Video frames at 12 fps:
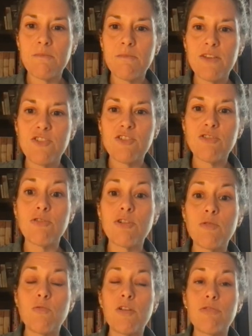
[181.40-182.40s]
pages
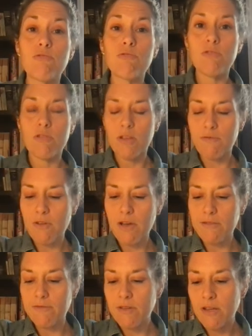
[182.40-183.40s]
31 through
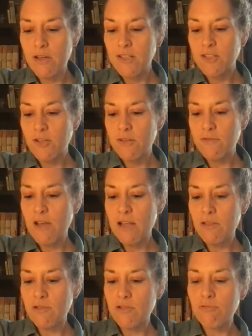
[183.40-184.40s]
35. So you've
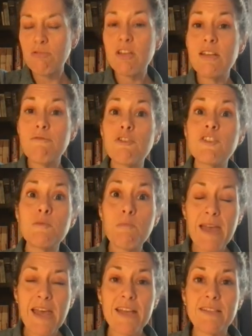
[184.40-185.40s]
got those 3 different
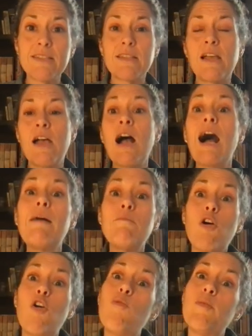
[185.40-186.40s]
spans. I'm
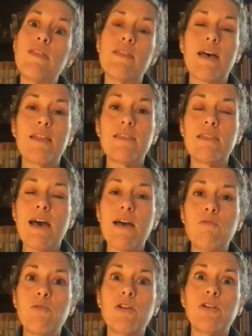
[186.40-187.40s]
hoping that
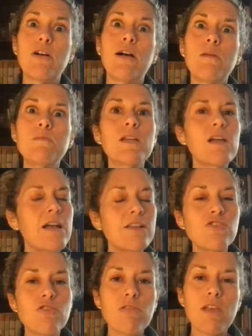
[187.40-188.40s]
will help to
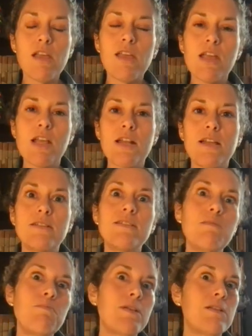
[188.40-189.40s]
guide your thinking and
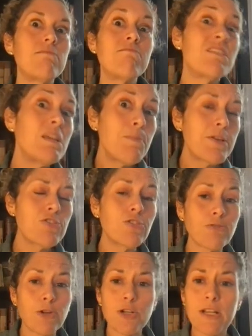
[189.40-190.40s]
deepen
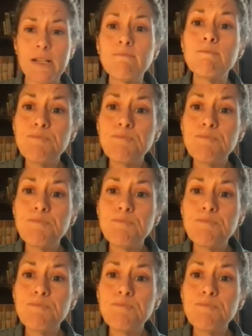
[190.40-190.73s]
your learning